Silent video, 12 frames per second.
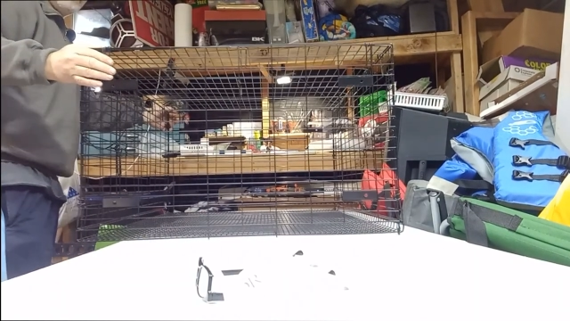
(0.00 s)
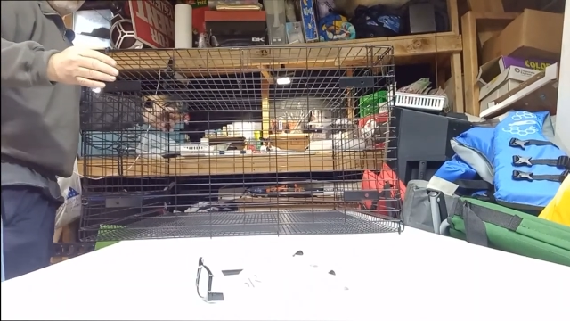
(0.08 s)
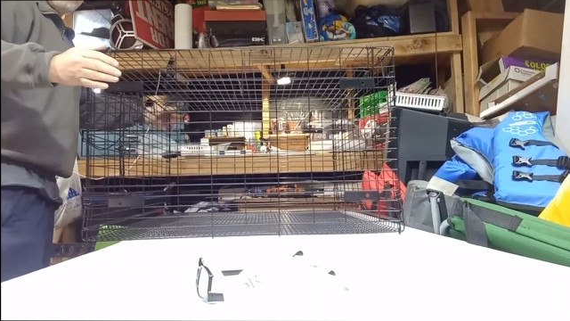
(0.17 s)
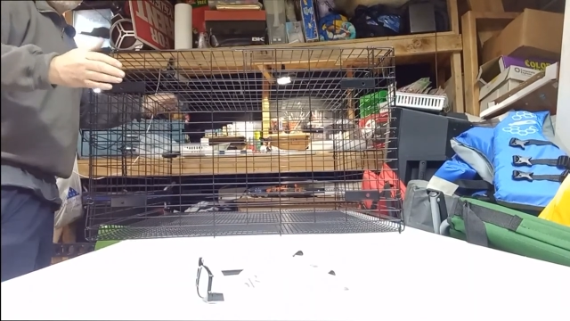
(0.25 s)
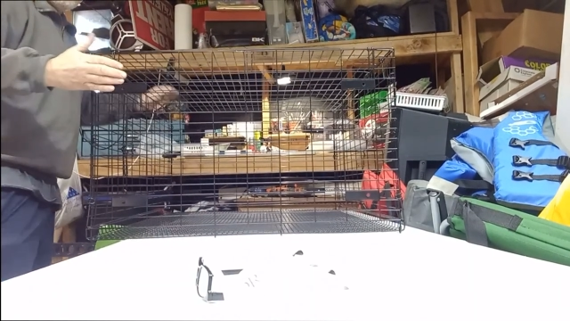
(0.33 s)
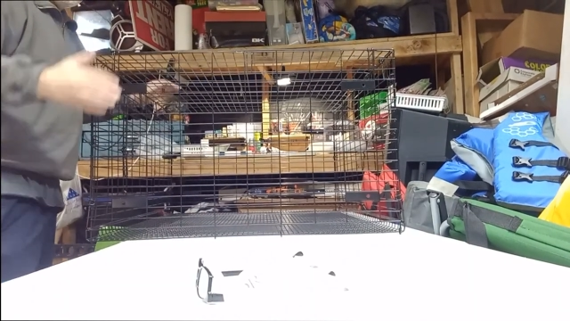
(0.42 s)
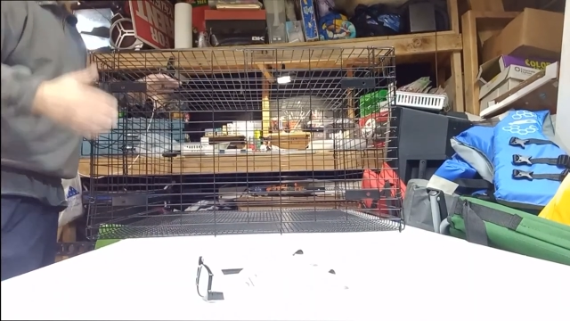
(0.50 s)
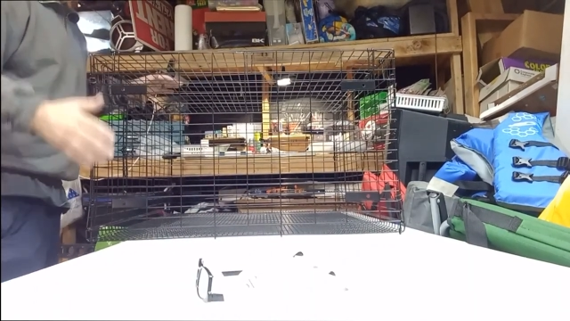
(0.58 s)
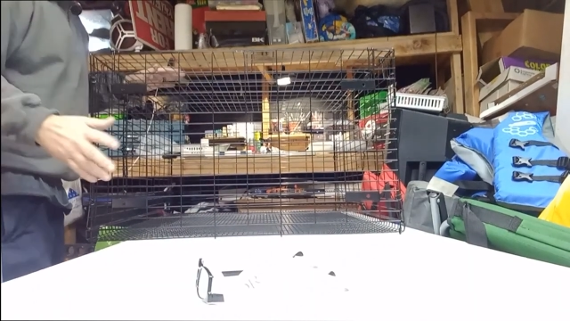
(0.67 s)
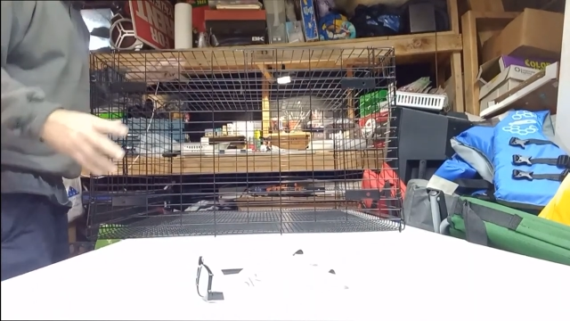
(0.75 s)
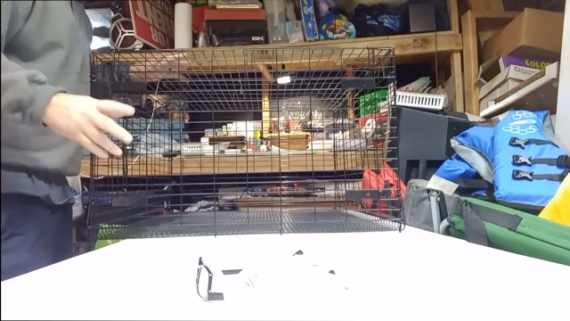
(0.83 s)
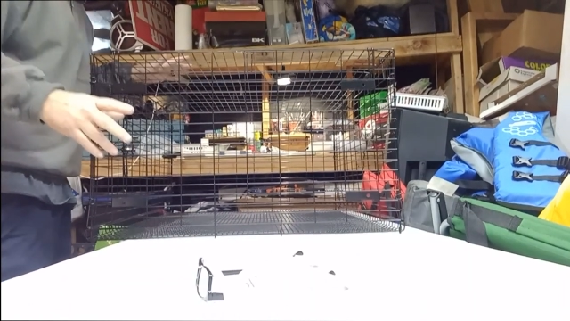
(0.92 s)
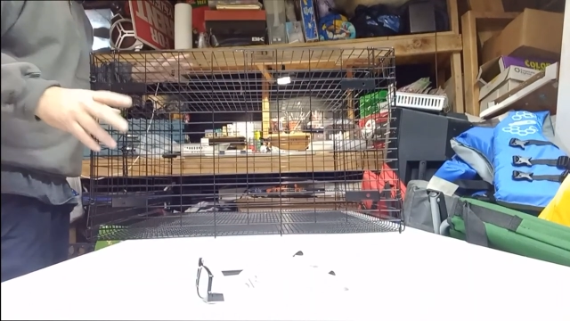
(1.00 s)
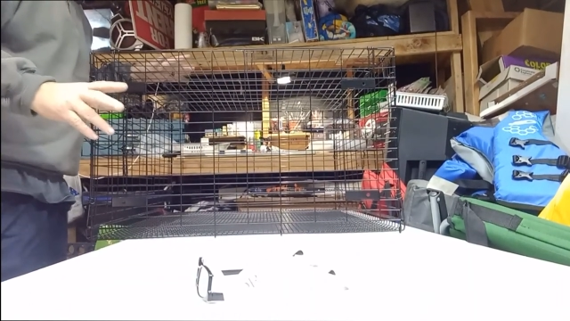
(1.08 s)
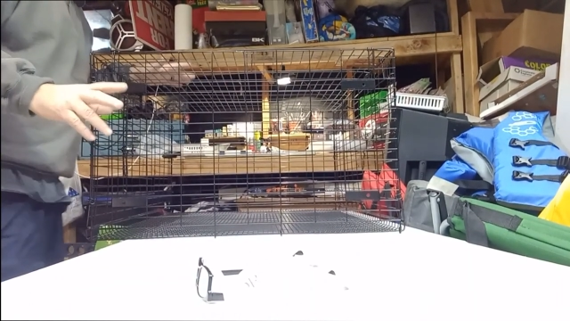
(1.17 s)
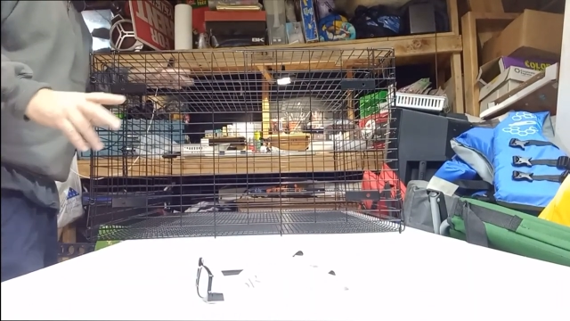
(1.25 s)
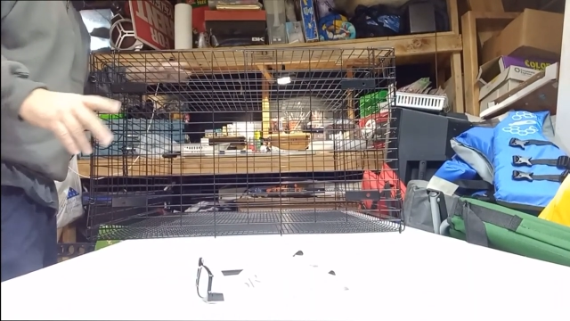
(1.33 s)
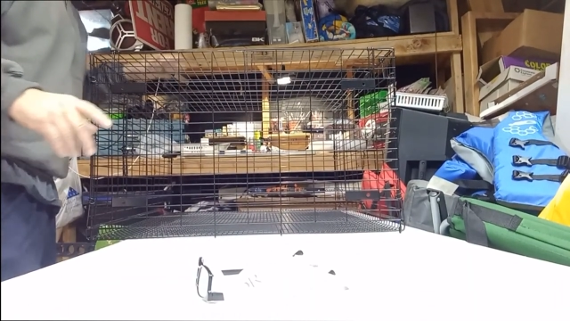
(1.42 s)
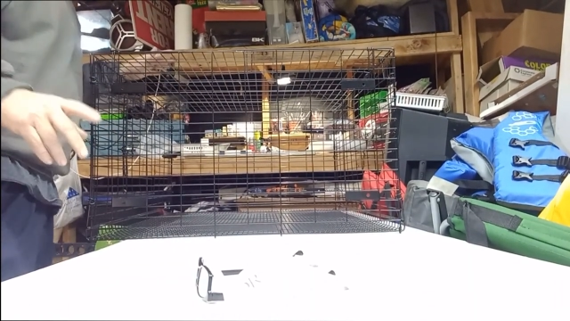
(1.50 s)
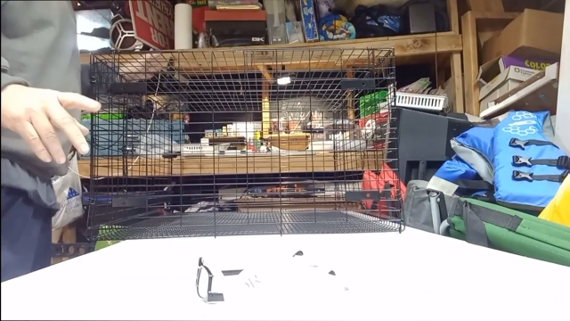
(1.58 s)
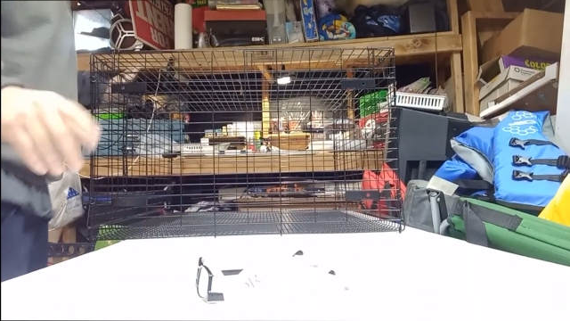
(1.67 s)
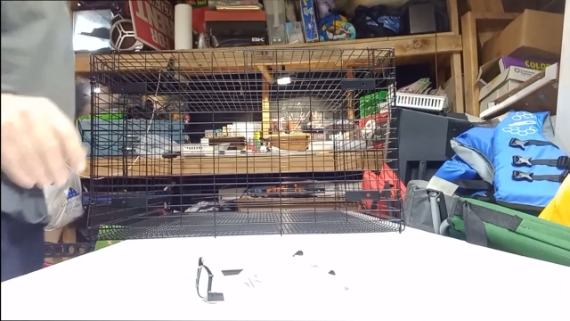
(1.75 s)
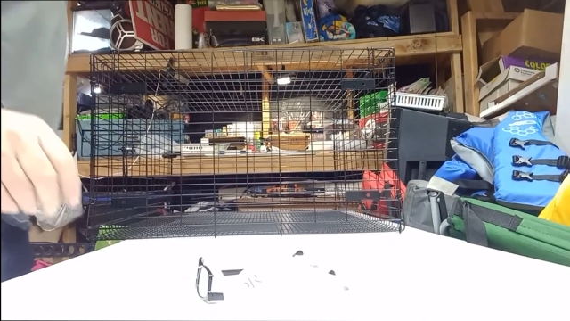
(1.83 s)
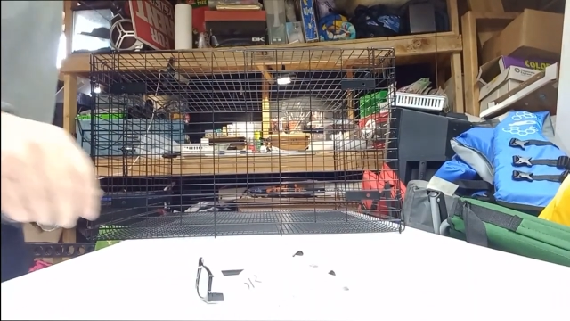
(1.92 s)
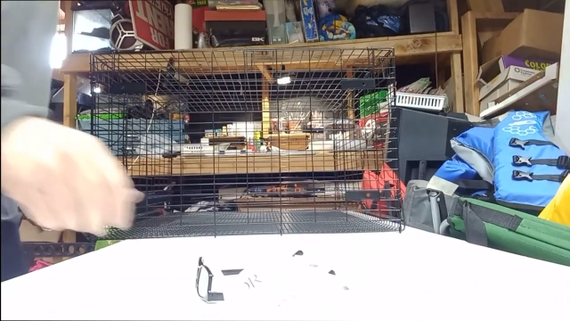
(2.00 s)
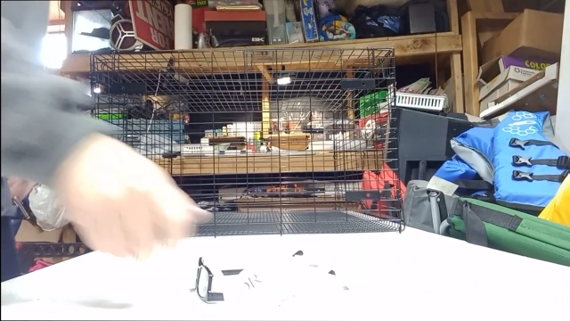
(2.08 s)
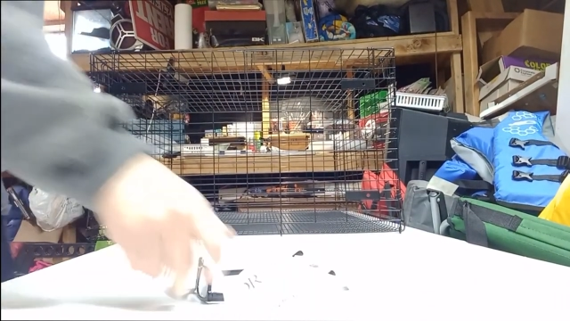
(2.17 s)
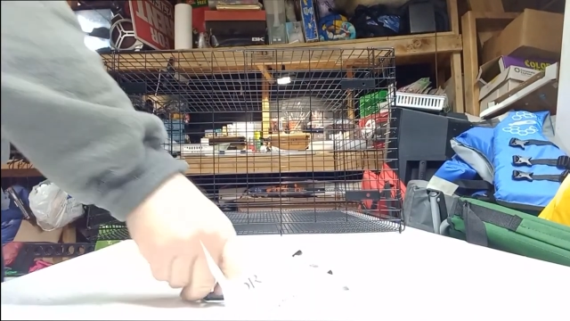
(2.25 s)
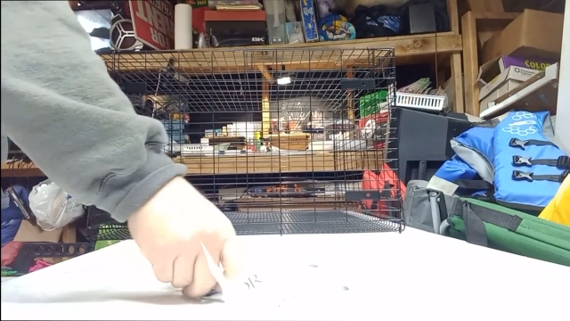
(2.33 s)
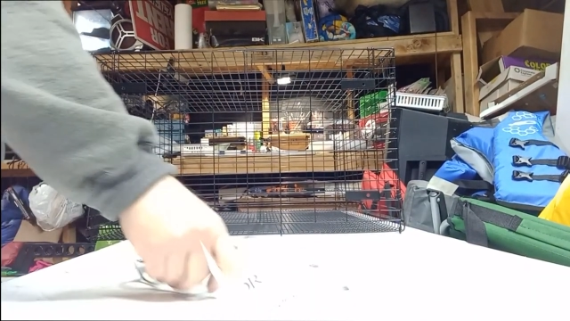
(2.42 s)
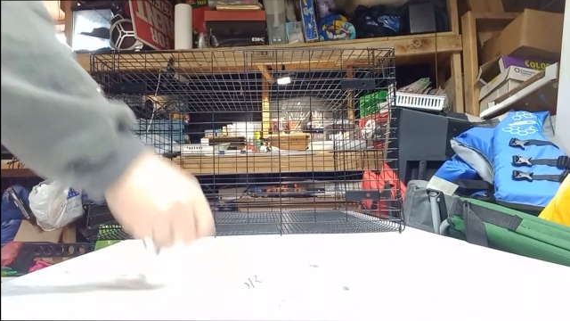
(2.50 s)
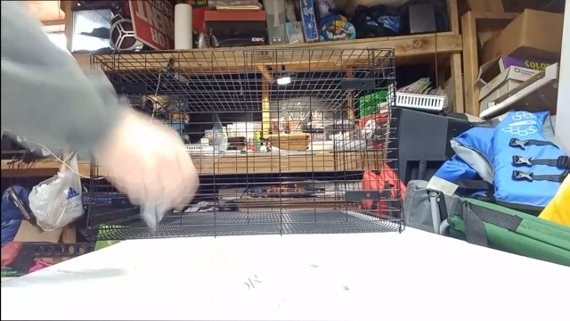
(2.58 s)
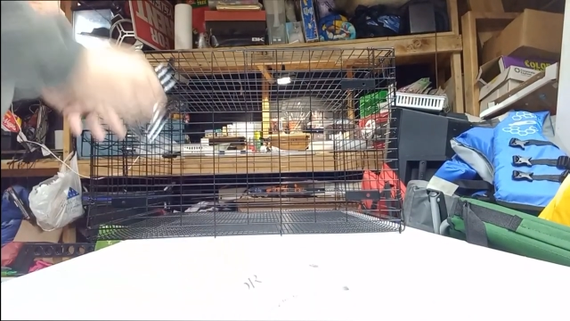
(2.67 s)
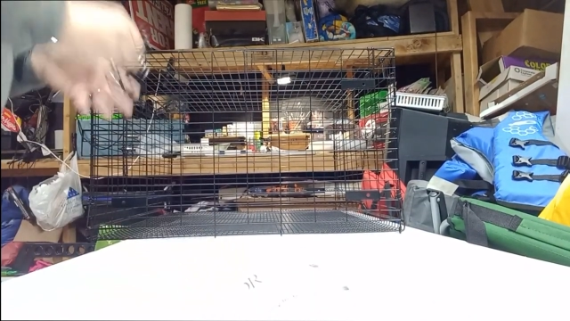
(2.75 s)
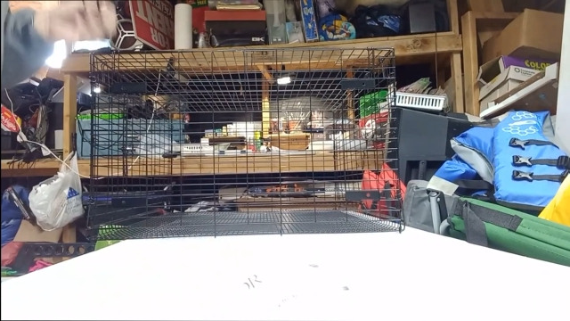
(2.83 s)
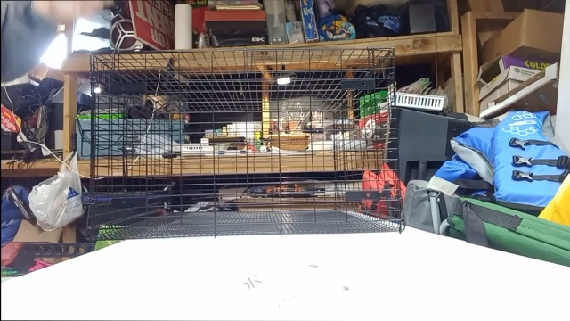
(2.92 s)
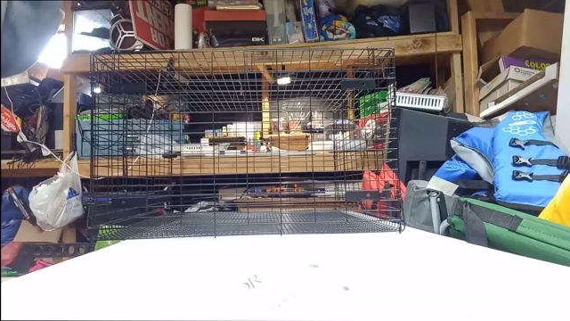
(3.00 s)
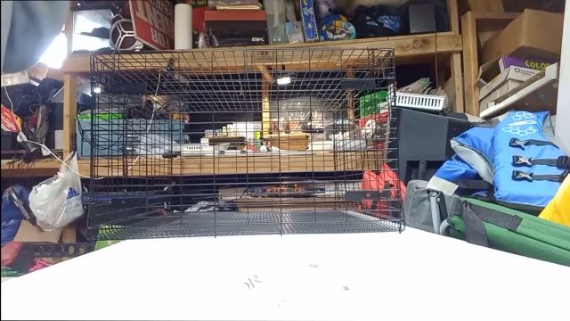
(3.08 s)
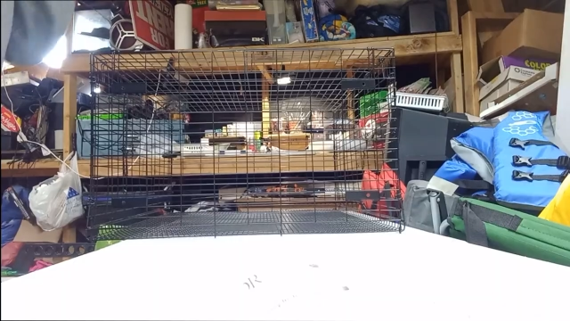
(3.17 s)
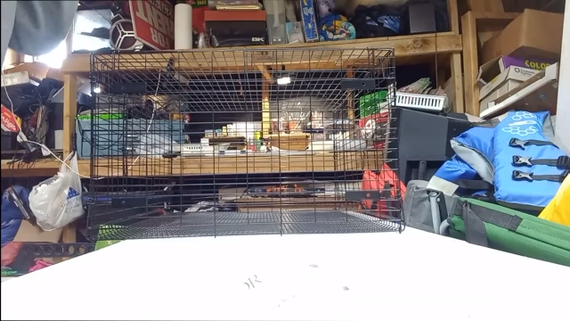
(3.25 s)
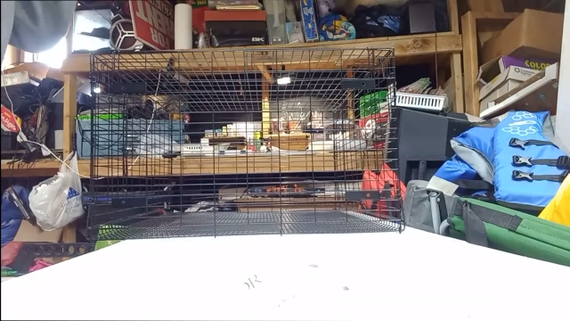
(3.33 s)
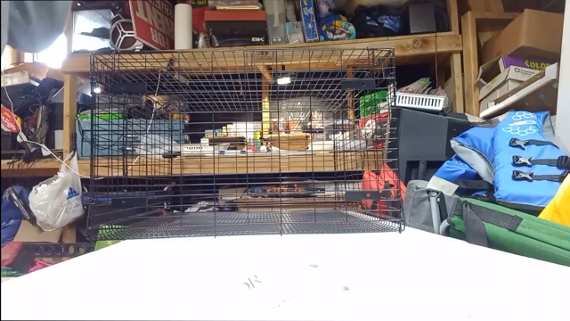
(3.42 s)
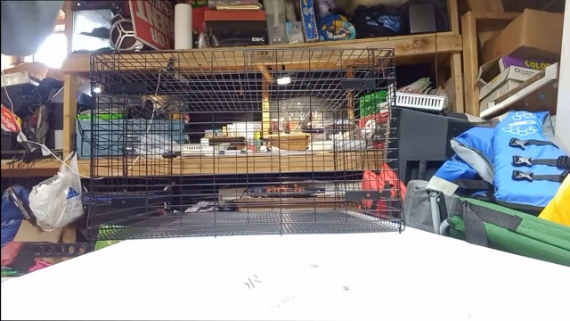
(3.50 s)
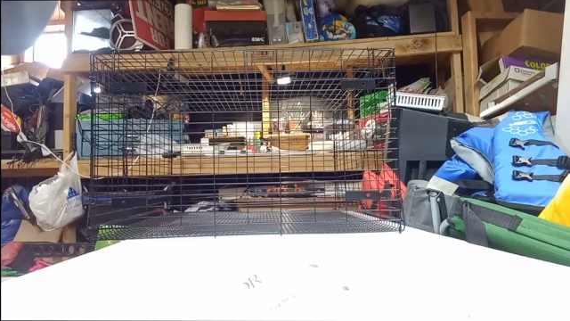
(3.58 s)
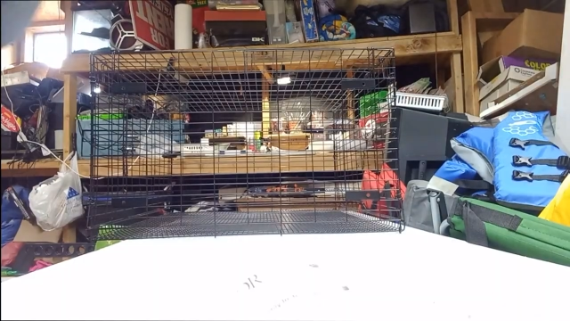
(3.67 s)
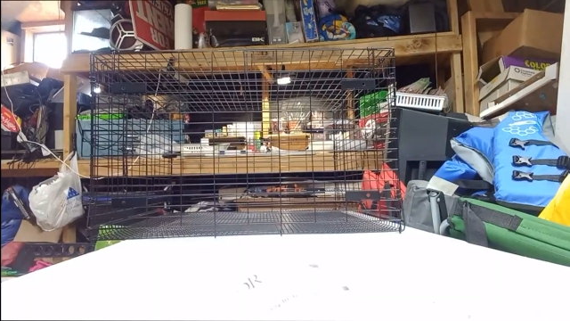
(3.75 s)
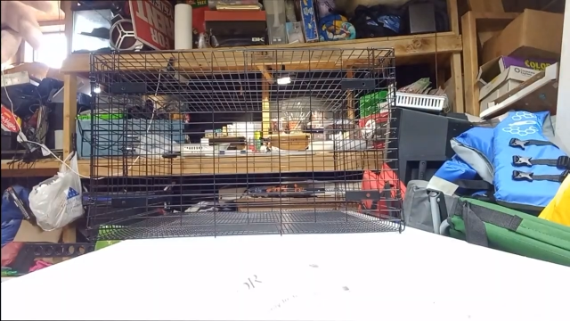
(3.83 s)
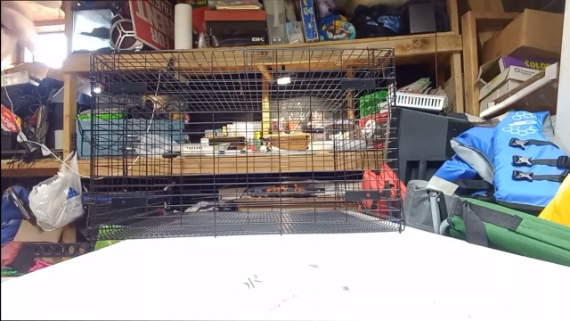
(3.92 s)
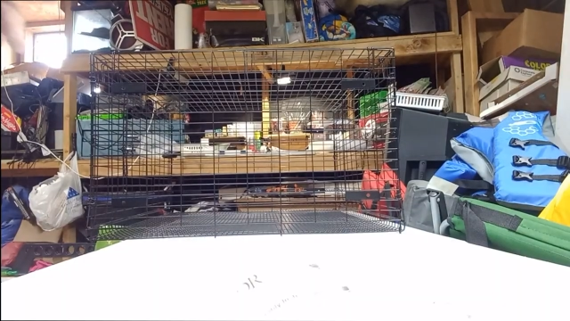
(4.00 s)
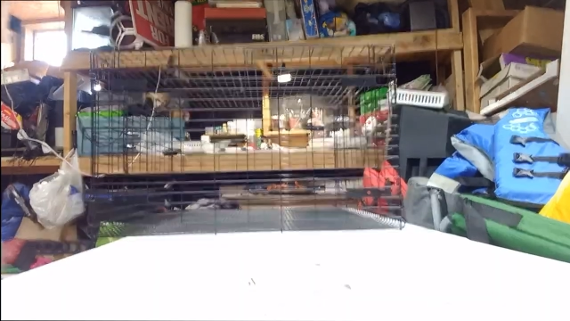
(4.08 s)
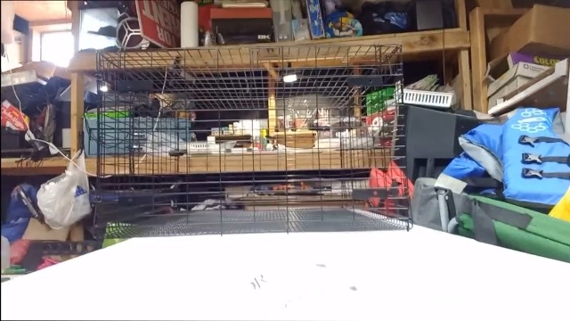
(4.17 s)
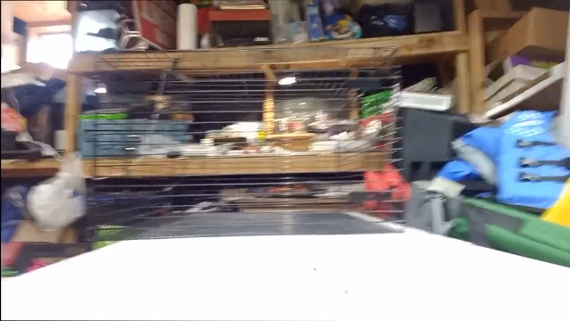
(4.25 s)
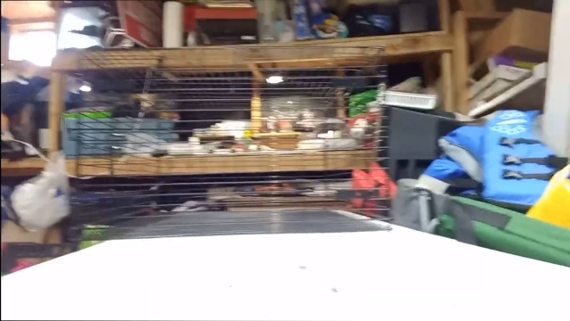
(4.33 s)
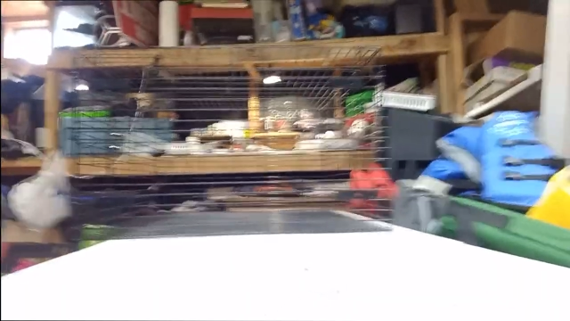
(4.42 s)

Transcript: No face is visible, so there are no lips to read.